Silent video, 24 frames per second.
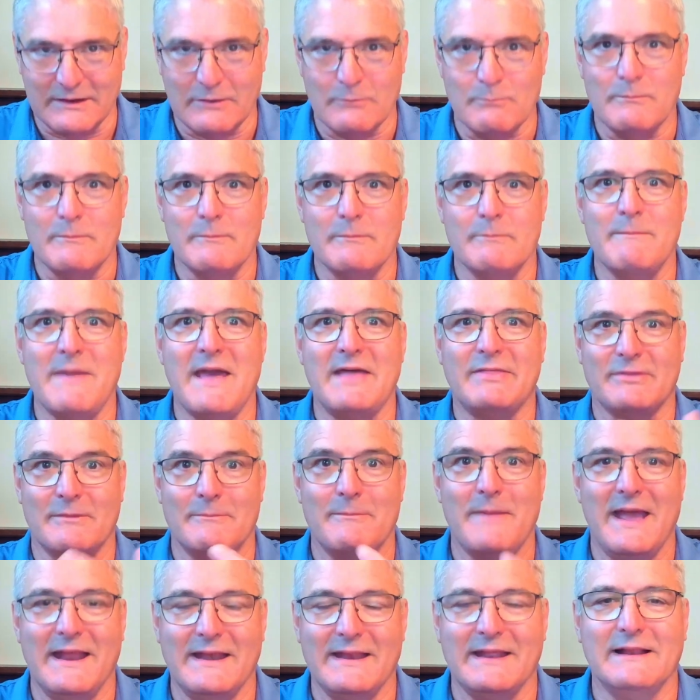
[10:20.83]

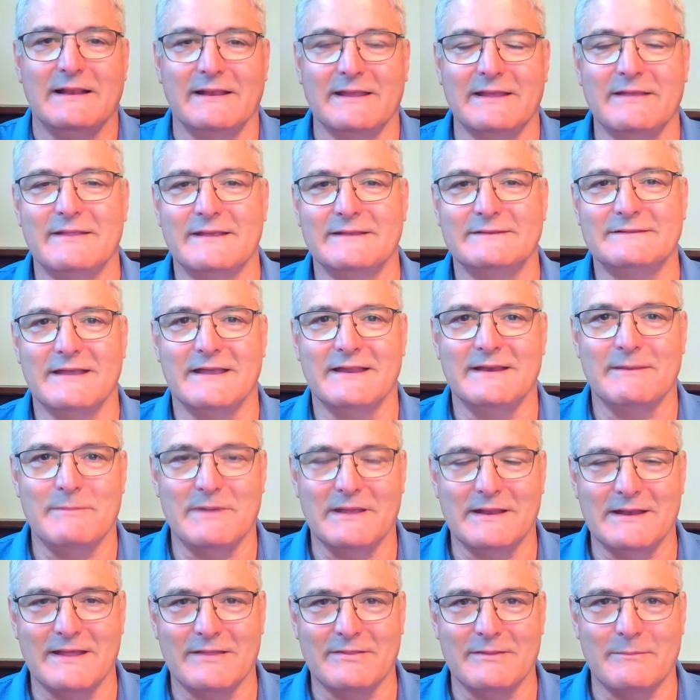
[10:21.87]
mathematically, there's going to be
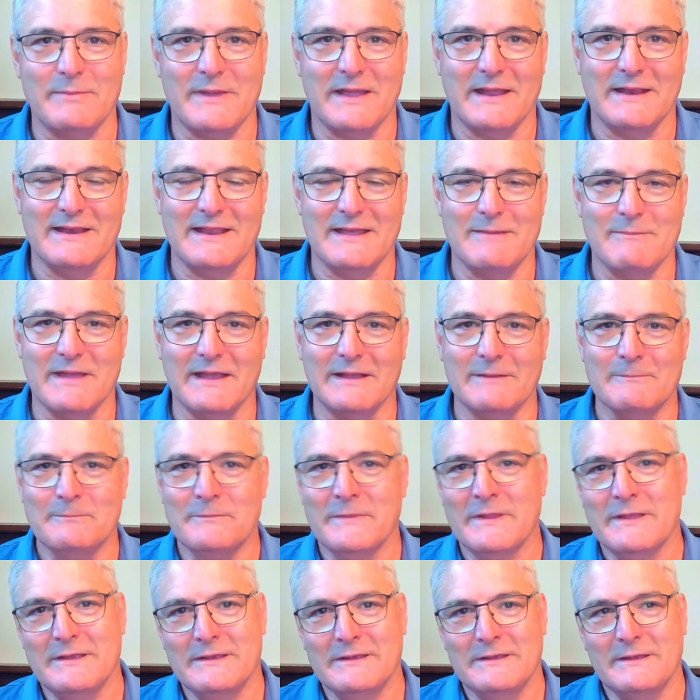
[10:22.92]
another pandemic.
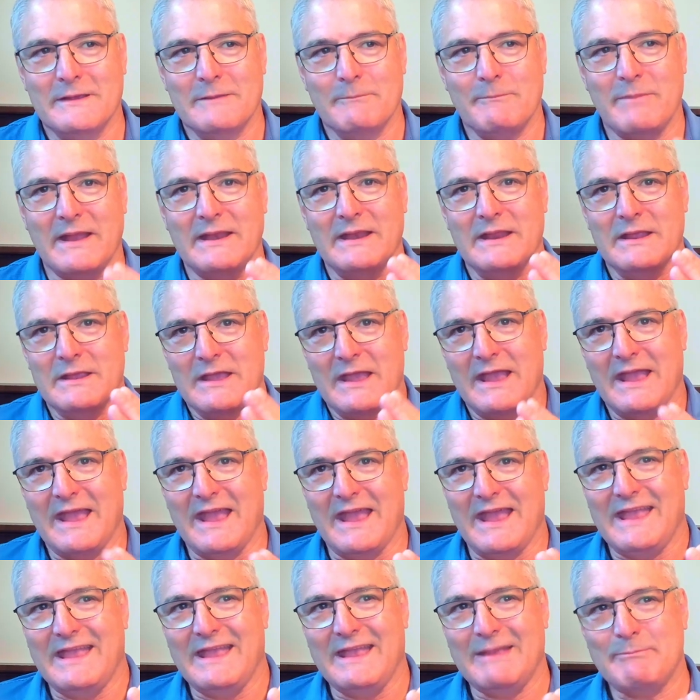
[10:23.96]
But
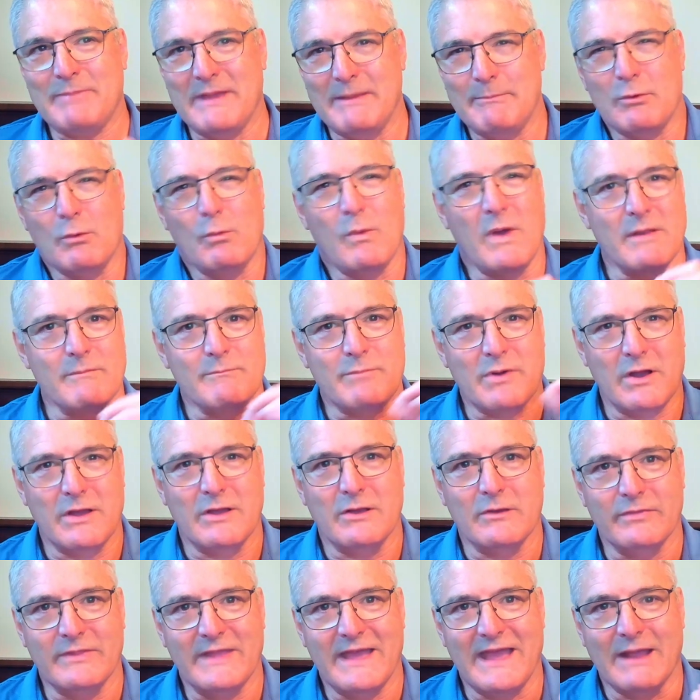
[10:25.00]
people won't buy
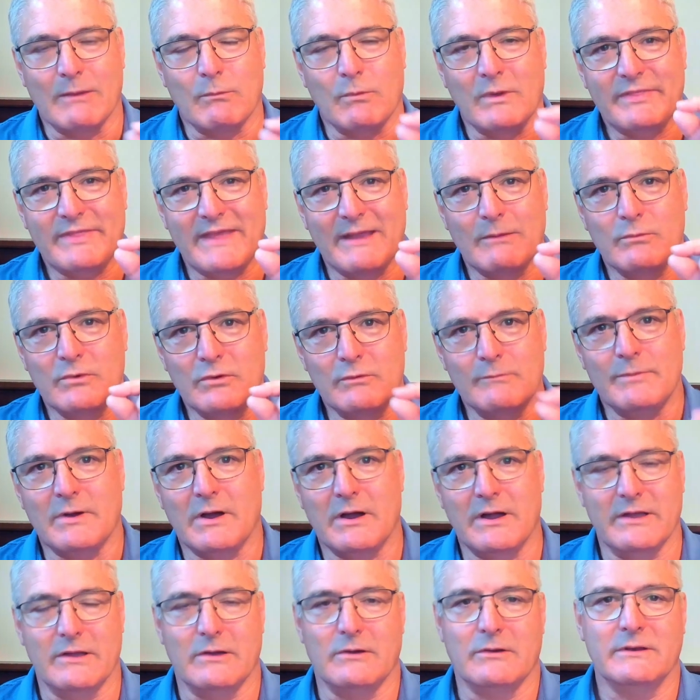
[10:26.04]
on that. What they will
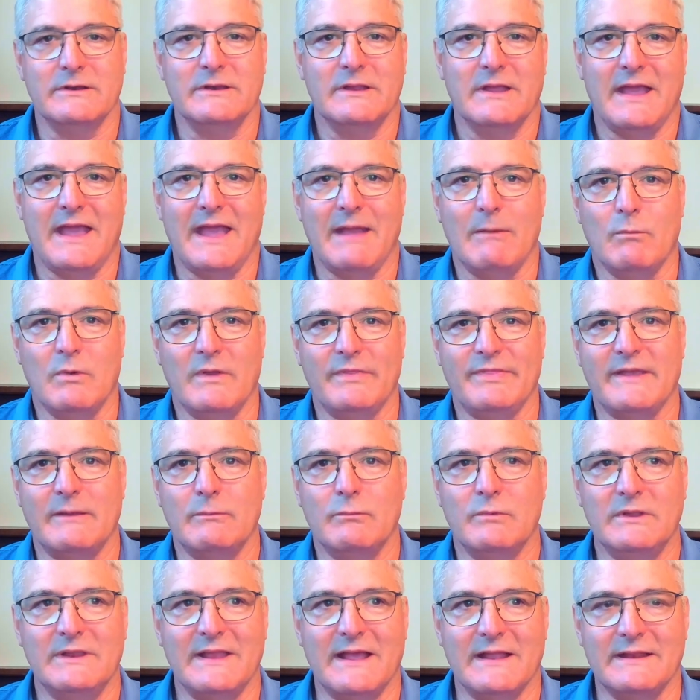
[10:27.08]
buy on and what they
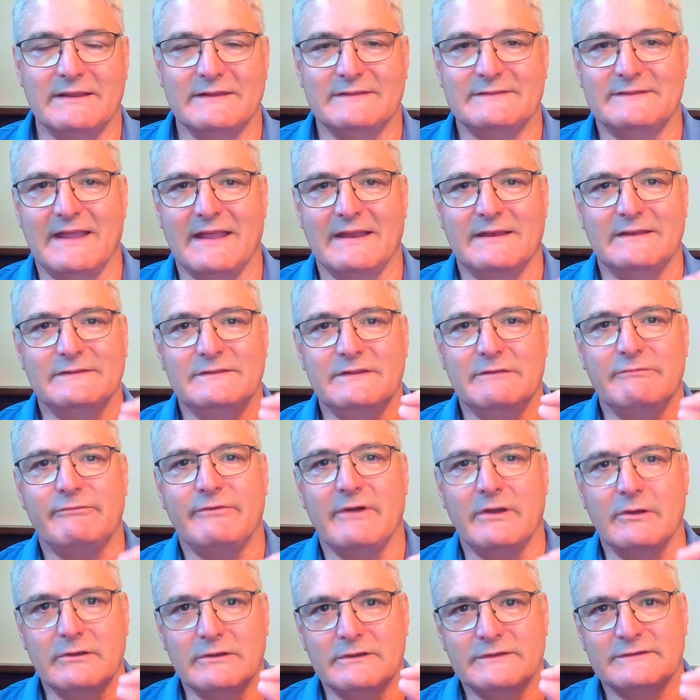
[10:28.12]
will understand is you
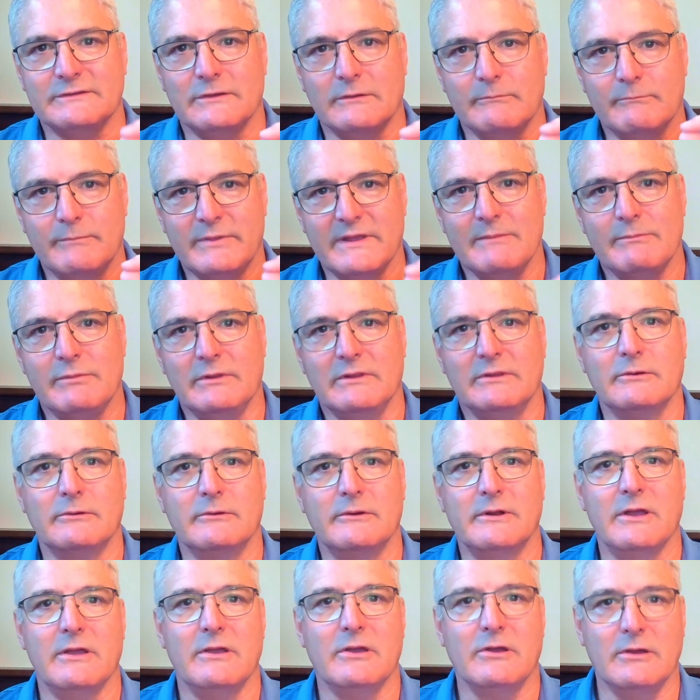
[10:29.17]
focus on people who
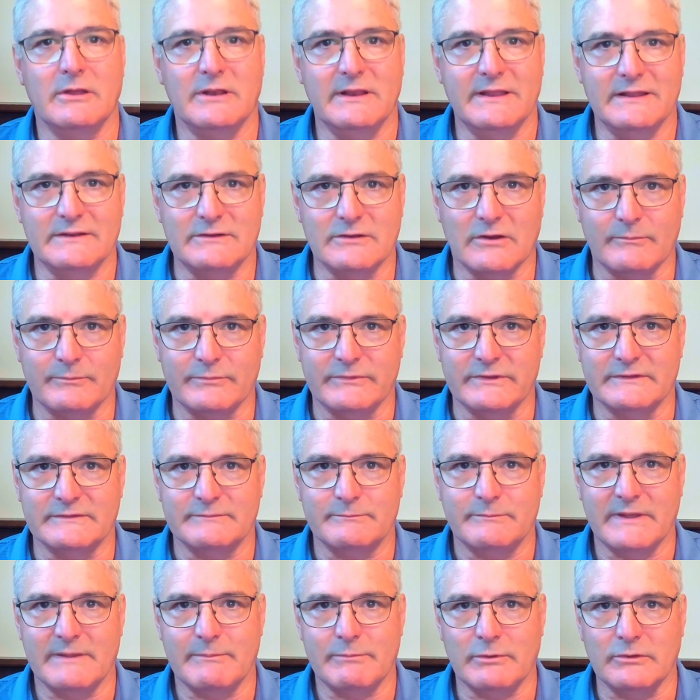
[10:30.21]
are early adopters,
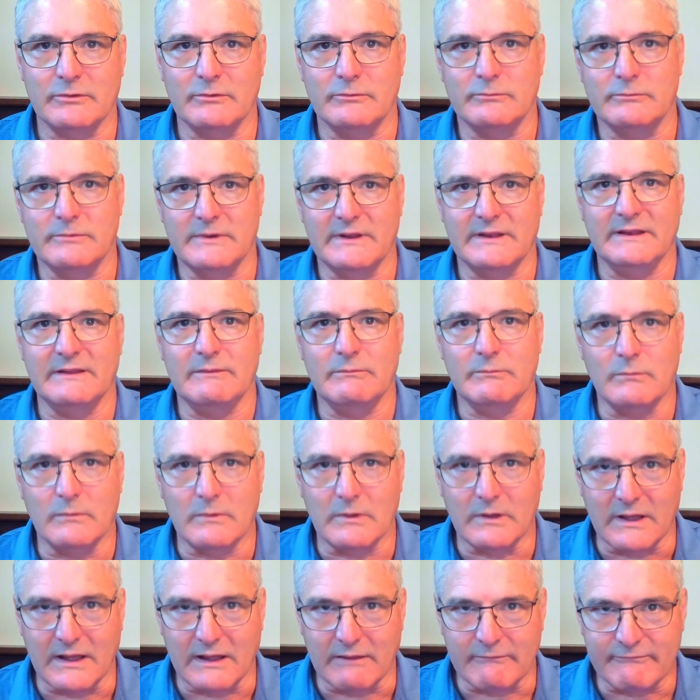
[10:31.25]
people who really
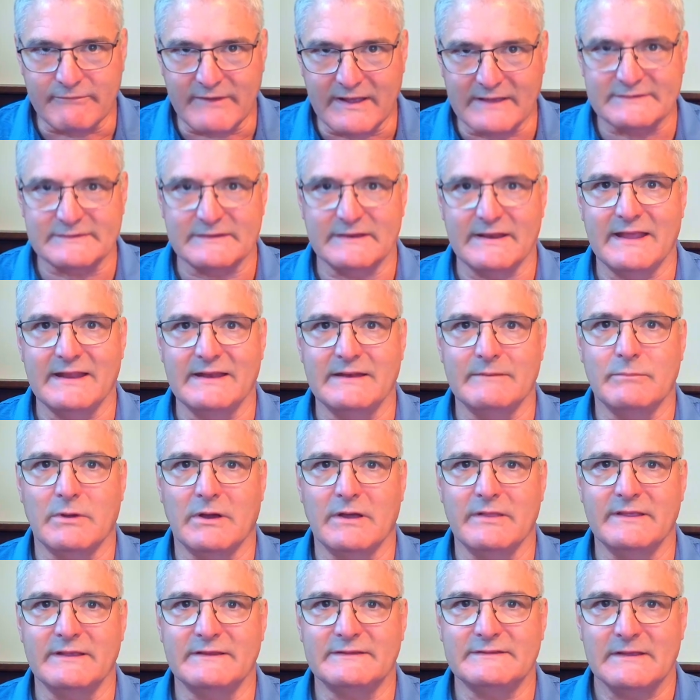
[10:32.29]
are fascinated
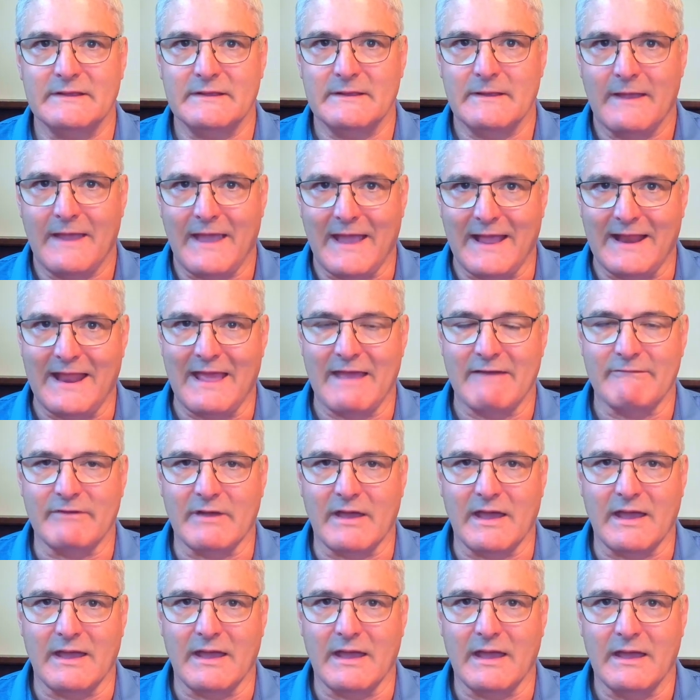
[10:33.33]
by this and have
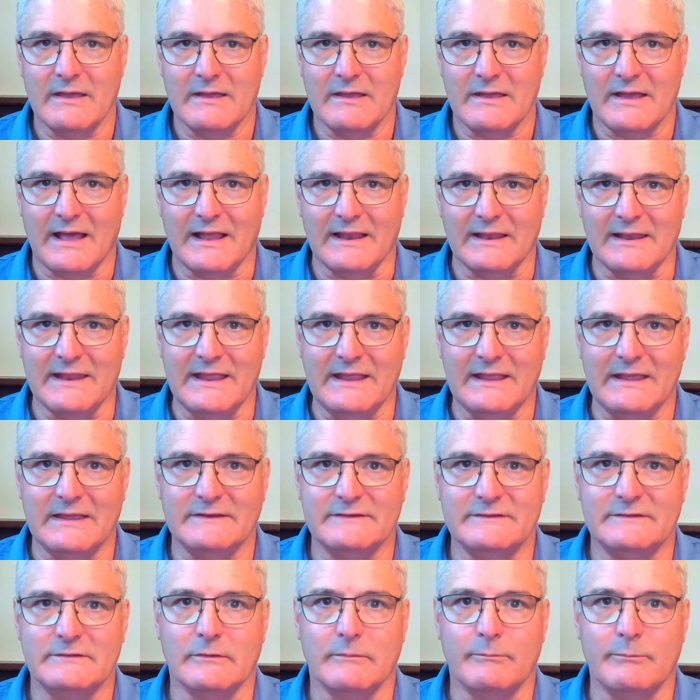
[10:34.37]
a
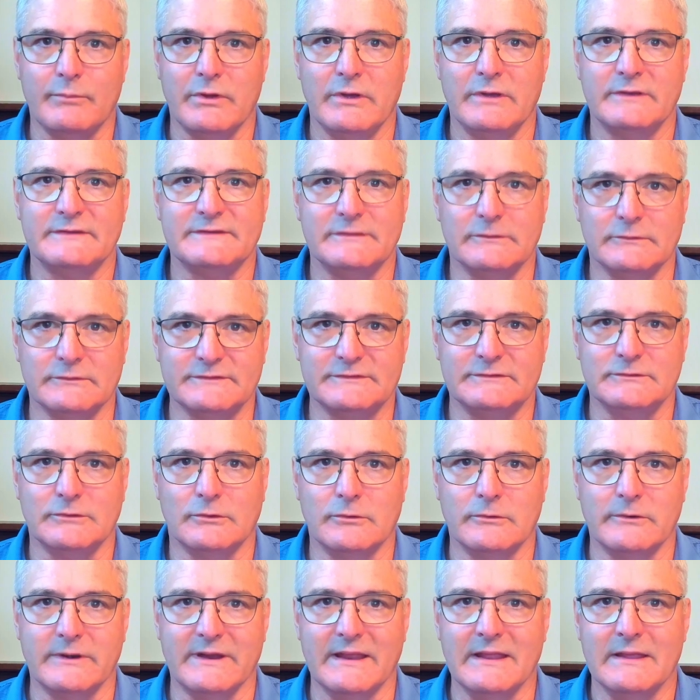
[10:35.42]
linkage to a personal
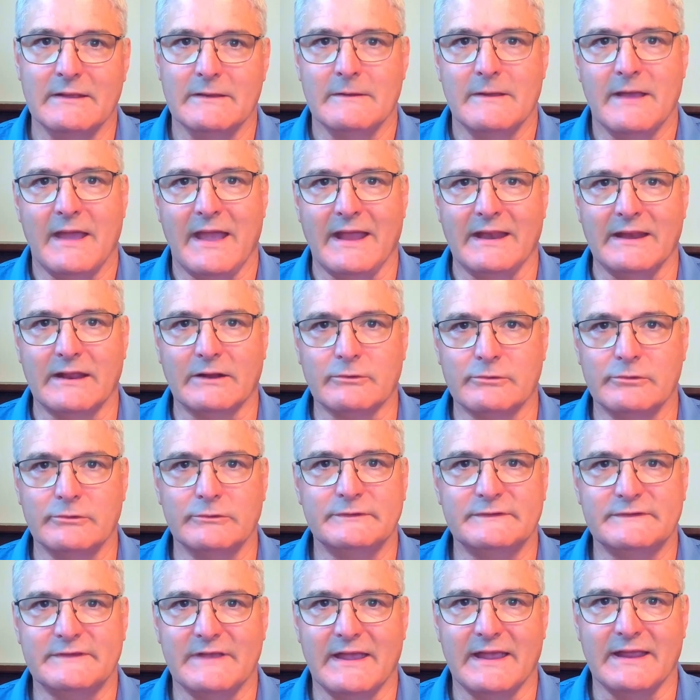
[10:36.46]
story and a
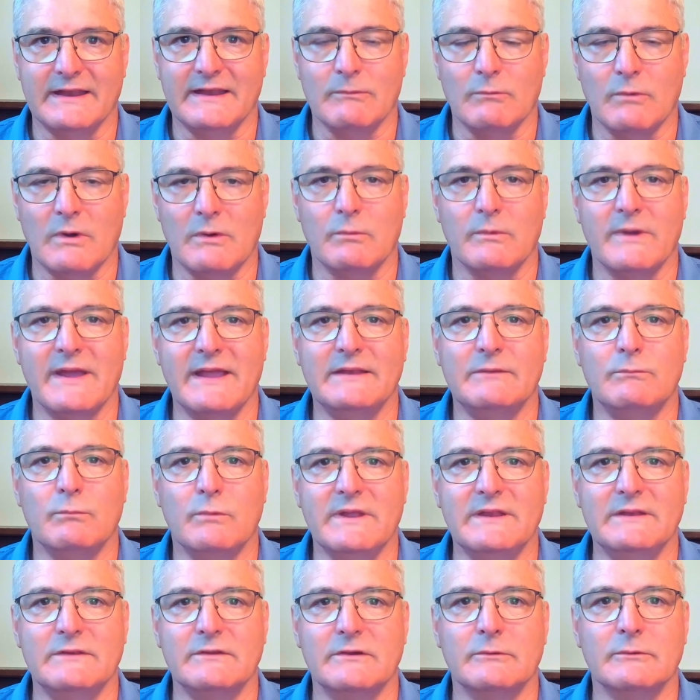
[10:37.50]
crusade. And what we
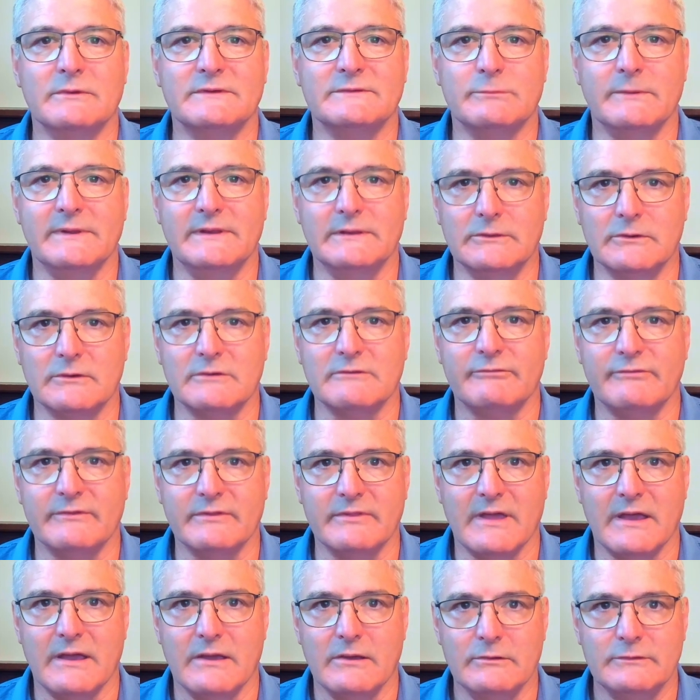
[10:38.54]
do is we look for
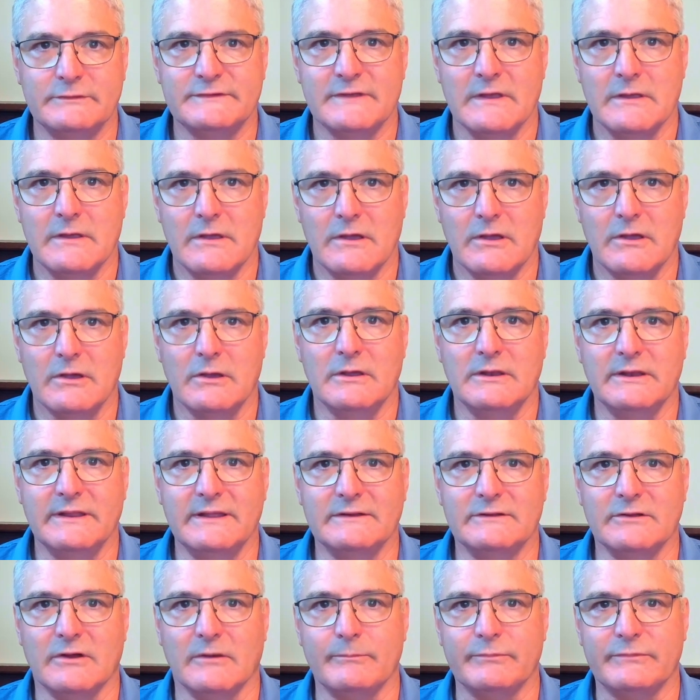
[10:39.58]
those early
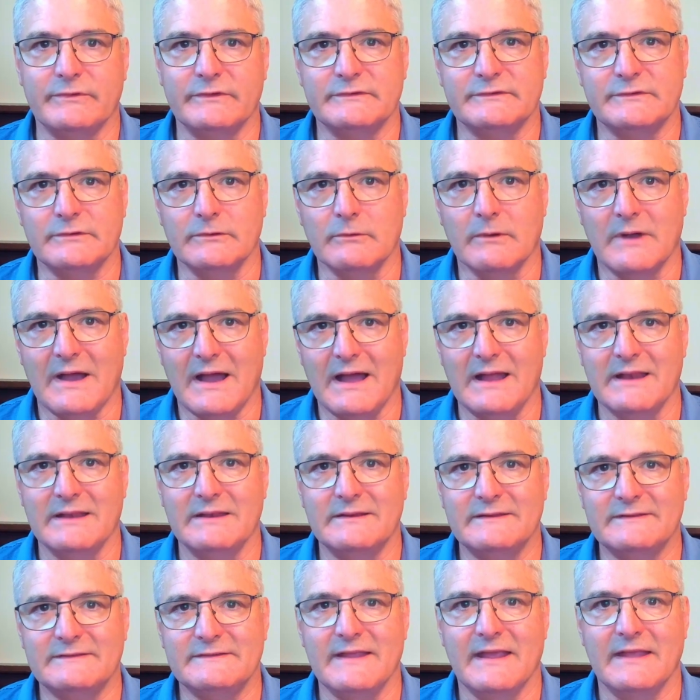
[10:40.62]
adopters who
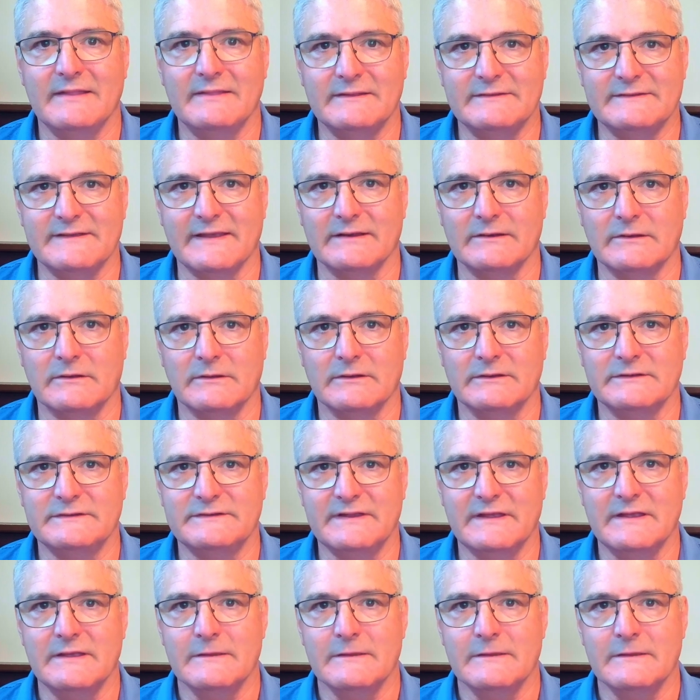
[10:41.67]
understand the technology